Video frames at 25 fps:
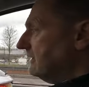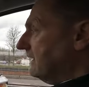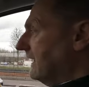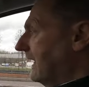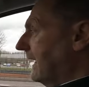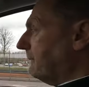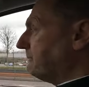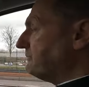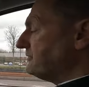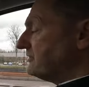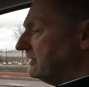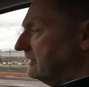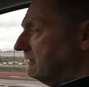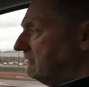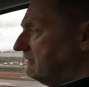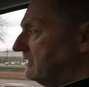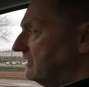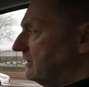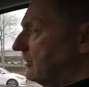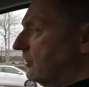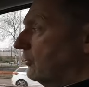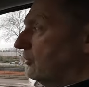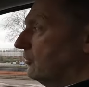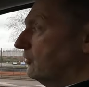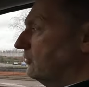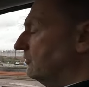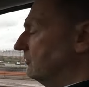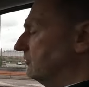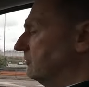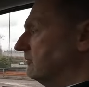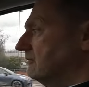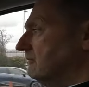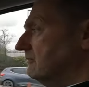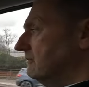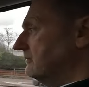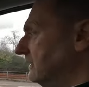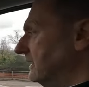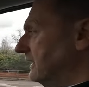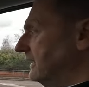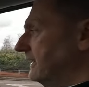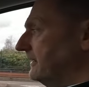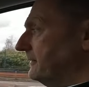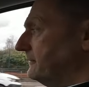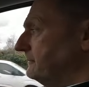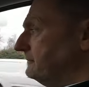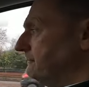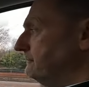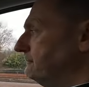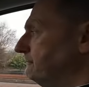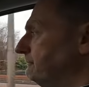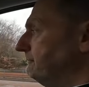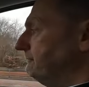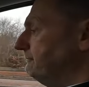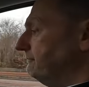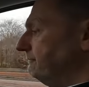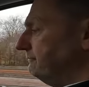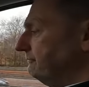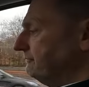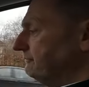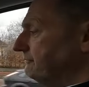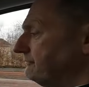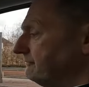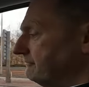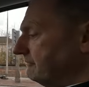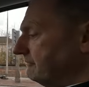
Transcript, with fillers: absolutely no um,